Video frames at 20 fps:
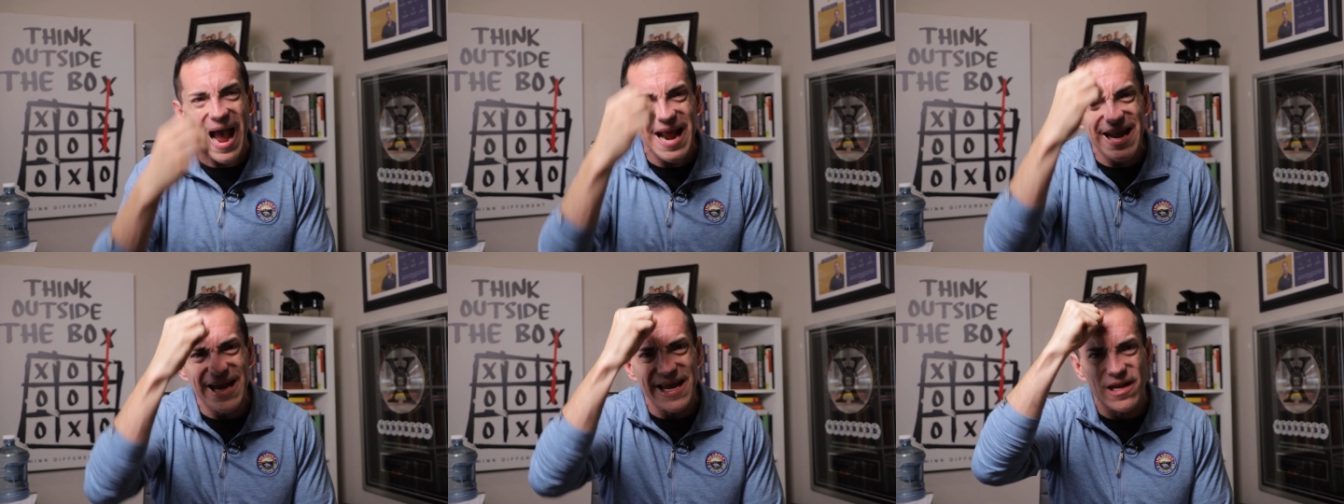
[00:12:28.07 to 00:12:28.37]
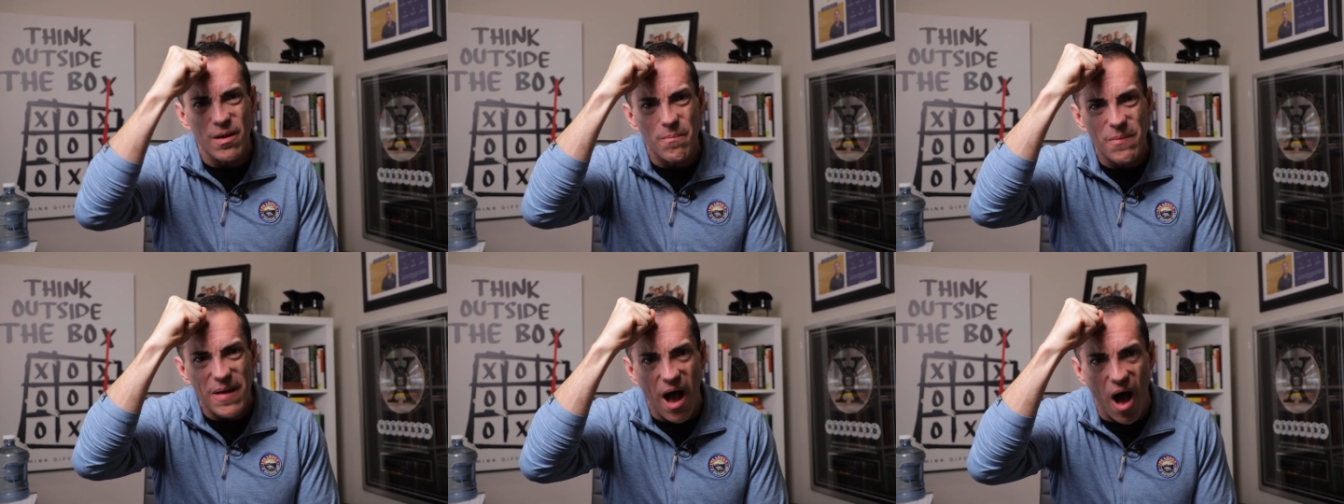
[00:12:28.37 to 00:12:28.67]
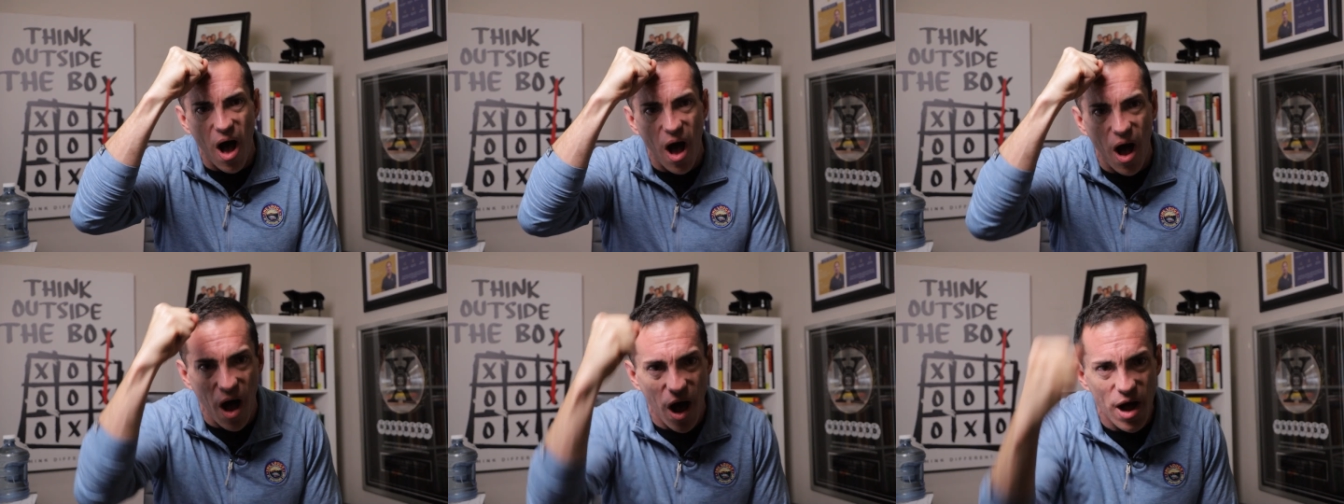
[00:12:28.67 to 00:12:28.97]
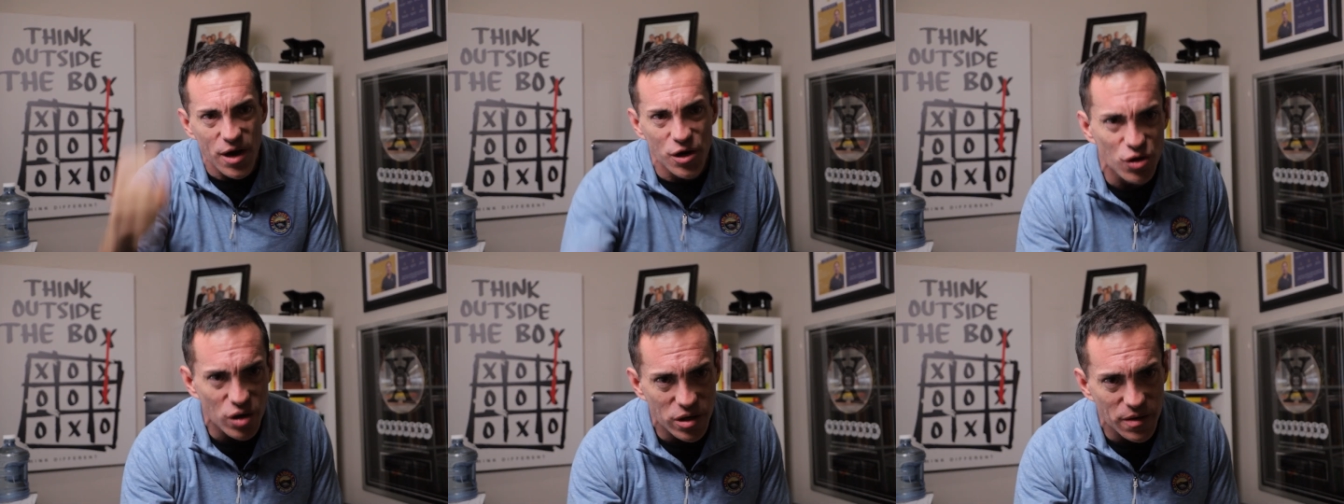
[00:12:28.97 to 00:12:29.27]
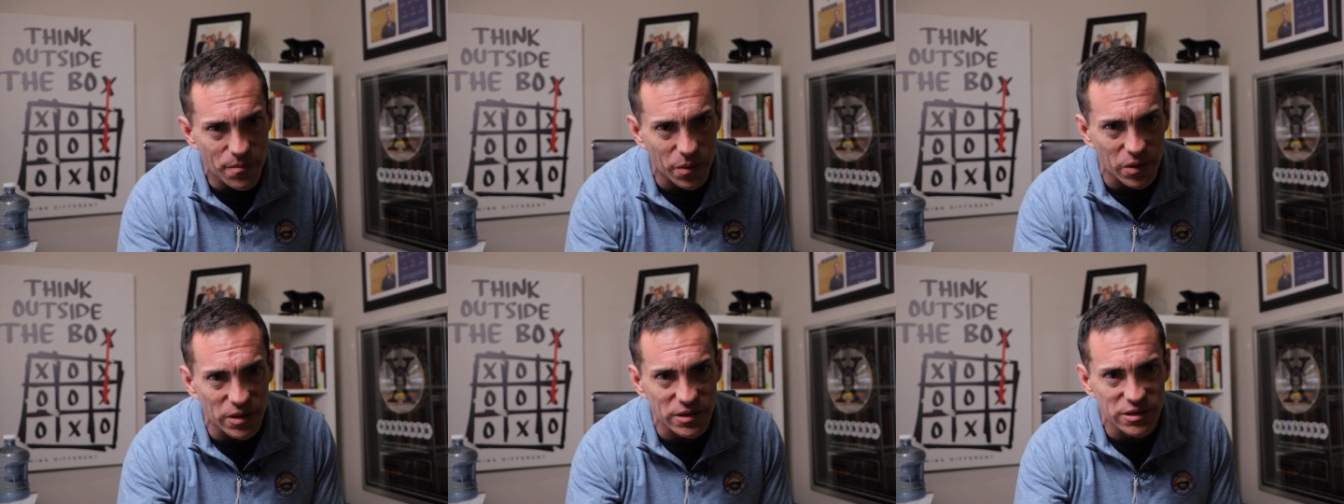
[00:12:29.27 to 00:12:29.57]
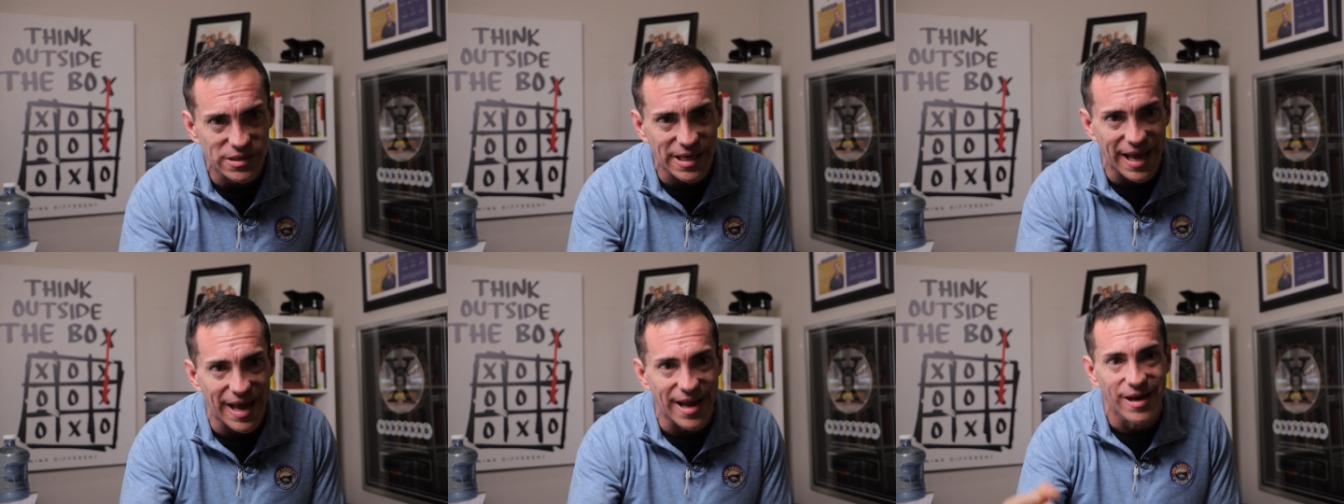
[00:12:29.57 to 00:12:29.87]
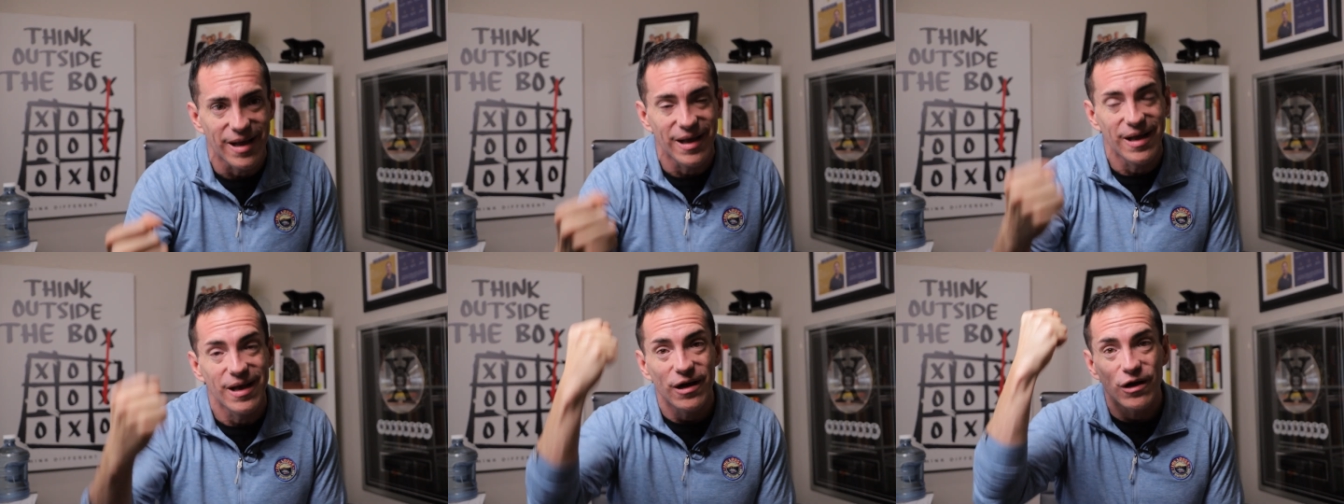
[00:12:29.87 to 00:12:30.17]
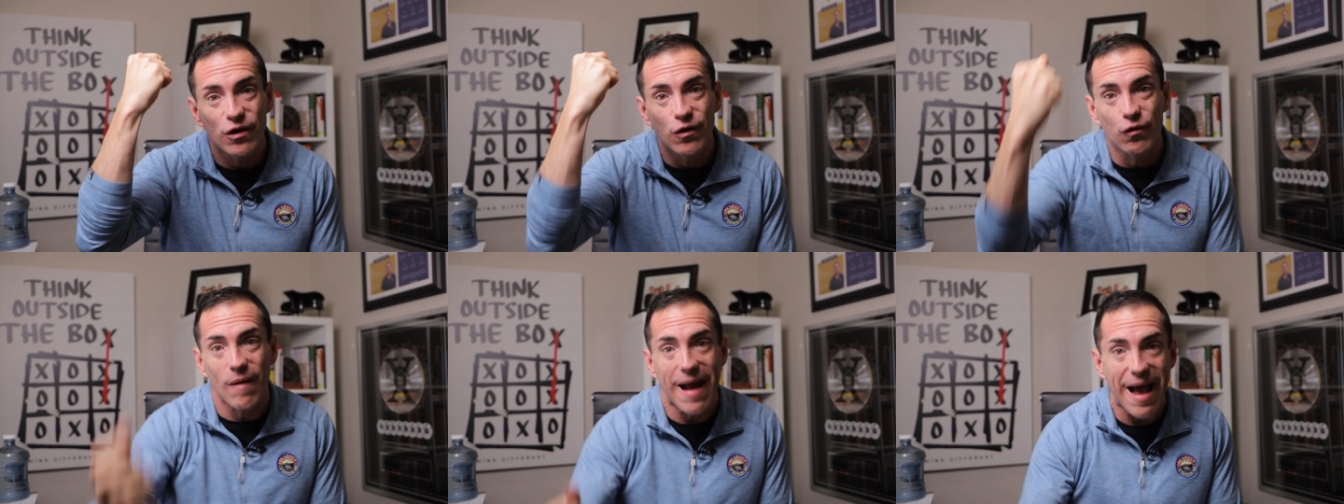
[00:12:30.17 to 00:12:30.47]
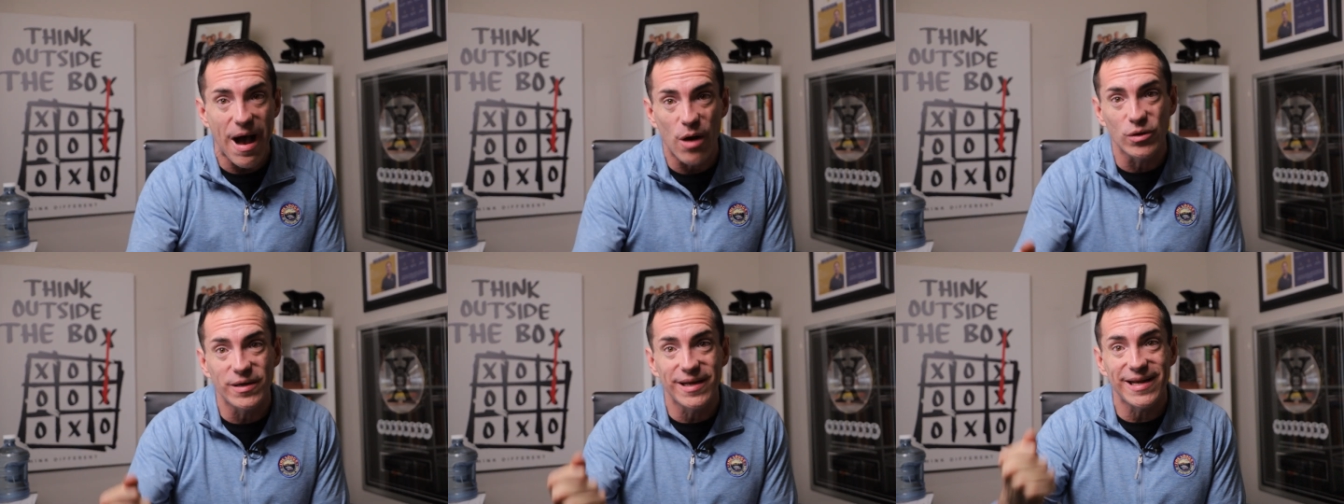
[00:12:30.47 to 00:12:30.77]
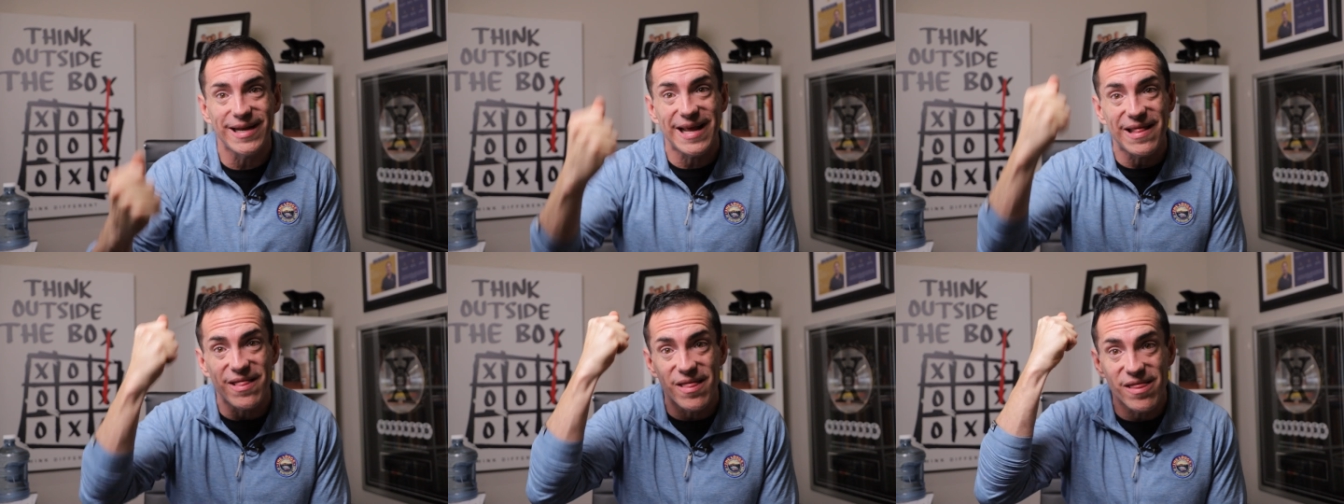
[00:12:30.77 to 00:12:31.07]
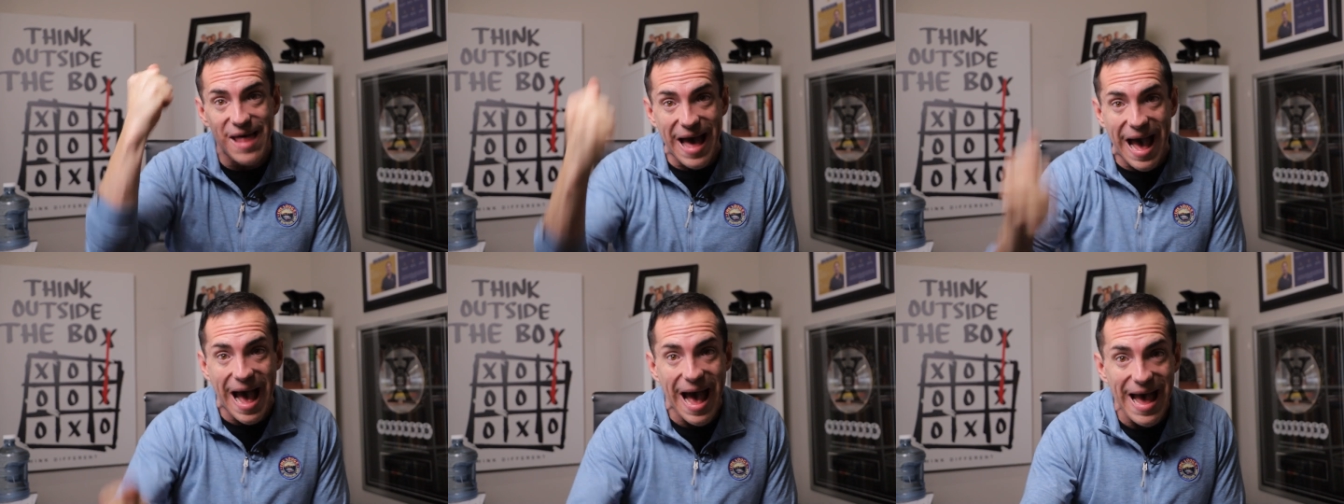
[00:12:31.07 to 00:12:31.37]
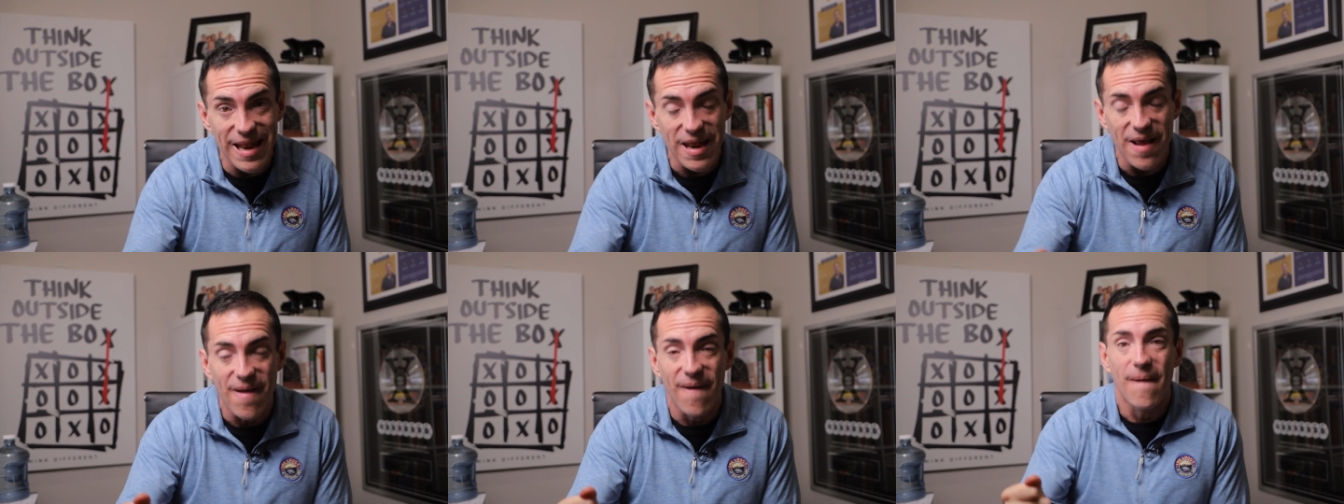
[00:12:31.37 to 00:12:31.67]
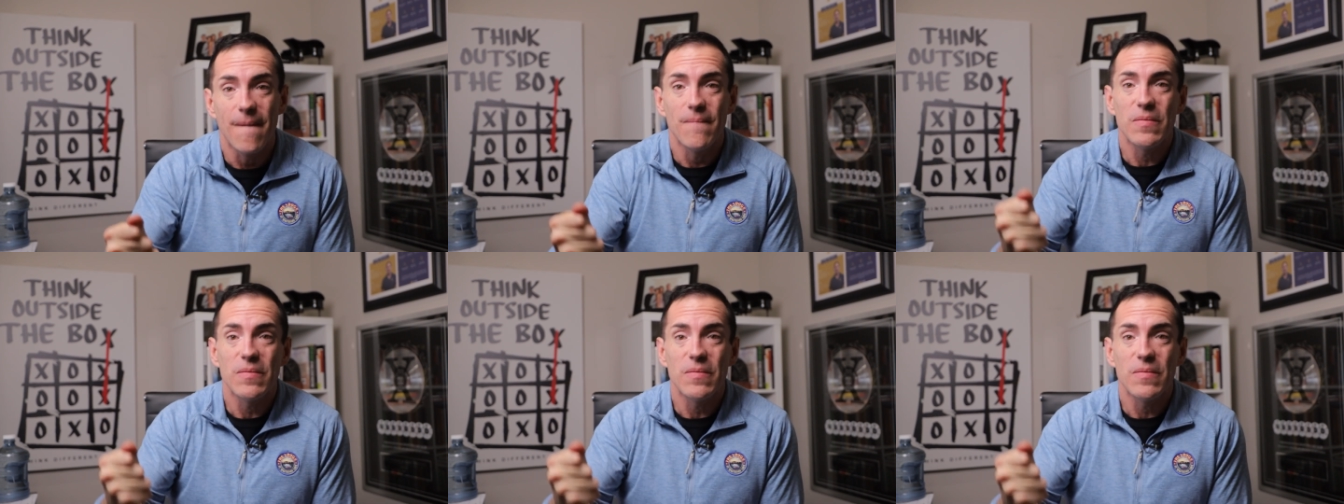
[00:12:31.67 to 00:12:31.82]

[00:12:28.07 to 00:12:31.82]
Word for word: I need to be 100% grounded in that